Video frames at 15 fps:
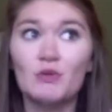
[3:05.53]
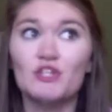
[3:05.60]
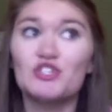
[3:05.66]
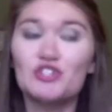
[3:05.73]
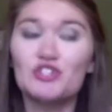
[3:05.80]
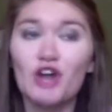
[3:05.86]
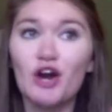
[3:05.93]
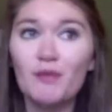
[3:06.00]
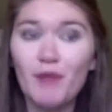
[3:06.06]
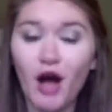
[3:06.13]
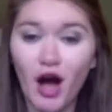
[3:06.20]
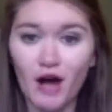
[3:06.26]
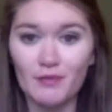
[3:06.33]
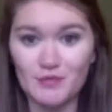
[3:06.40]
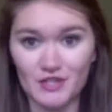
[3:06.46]
which Sharp
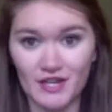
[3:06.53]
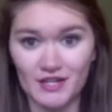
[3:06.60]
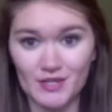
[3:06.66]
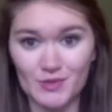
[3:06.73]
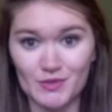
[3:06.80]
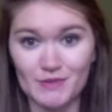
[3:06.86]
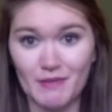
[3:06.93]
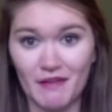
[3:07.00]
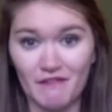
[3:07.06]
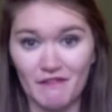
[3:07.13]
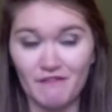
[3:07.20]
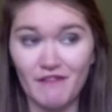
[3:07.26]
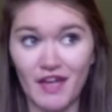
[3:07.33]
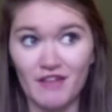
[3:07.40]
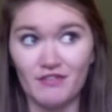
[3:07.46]
Objects was my
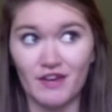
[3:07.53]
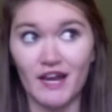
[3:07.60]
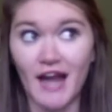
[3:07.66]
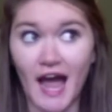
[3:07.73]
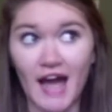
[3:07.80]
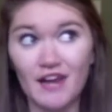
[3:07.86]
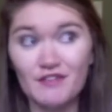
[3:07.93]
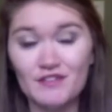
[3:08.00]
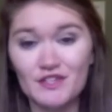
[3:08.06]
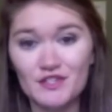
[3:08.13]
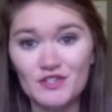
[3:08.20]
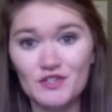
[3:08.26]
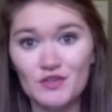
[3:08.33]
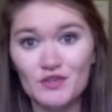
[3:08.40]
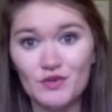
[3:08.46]
favorite out of
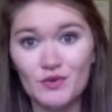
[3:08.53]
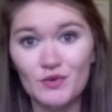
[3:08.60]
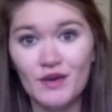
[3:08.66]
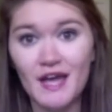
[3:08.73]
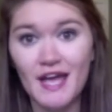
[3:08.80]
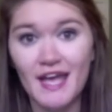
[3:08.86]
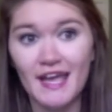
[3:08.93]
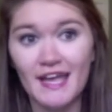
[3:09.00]
the two,